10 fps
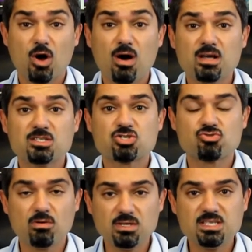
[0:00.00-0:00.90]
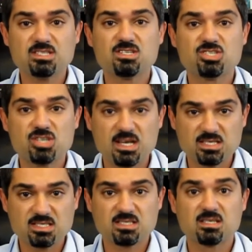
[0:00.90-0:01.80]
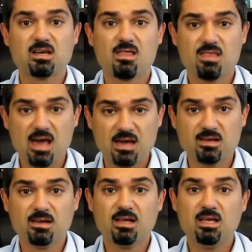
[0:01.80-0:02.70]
I strongly suggest that